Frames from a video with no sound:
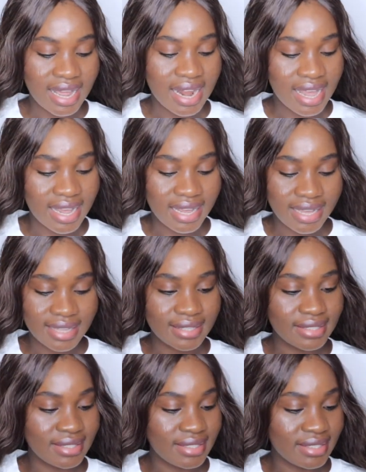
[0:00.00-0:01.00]
Like,
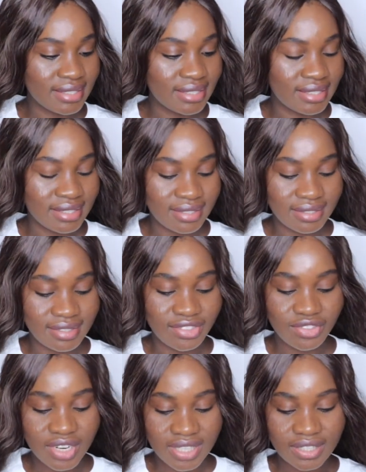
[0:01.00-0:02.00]
the
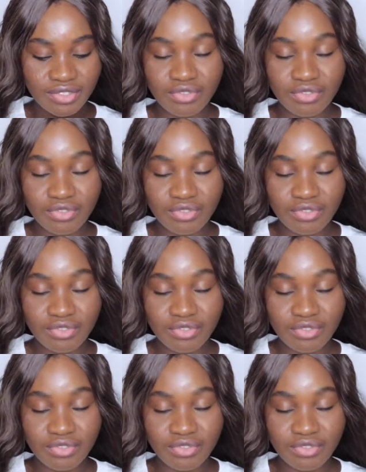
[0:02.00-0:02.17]
dress is